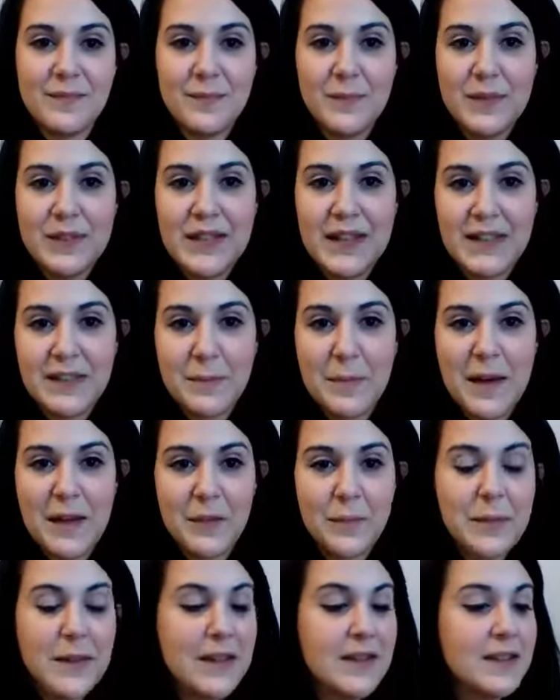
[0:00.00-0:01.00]
we take the
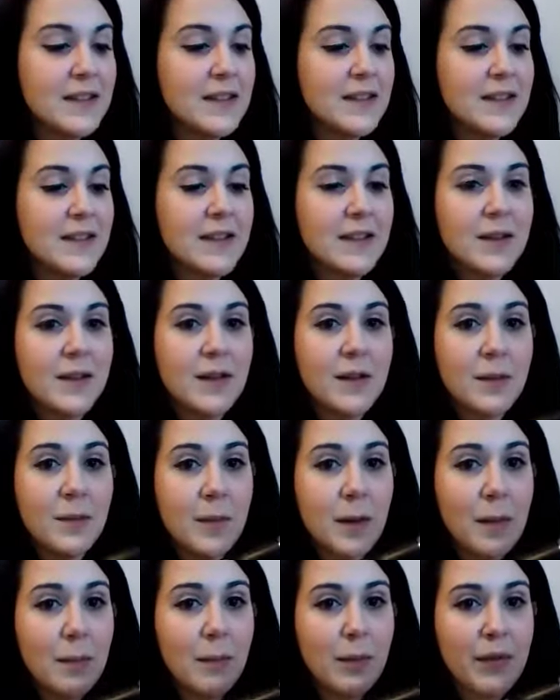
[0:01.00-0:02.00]
mouthpiece
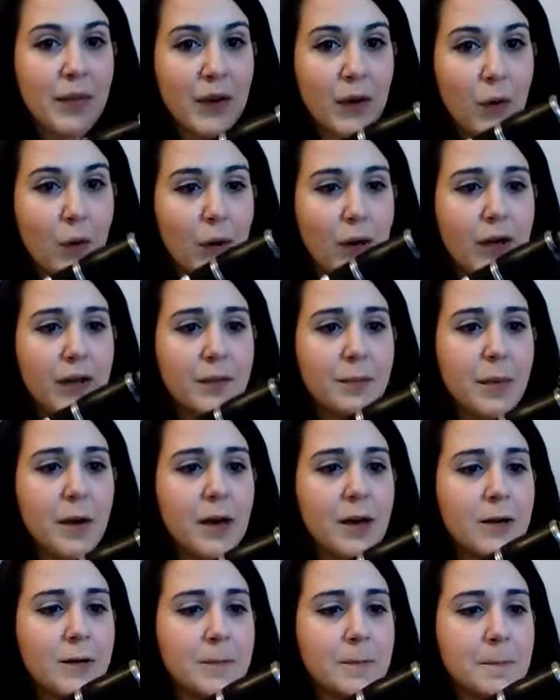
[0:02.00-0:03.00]
and put the cork
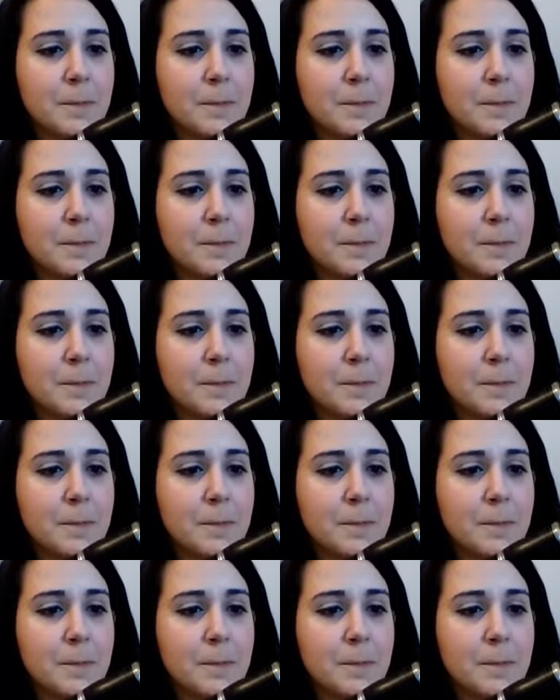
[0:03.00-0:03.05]
part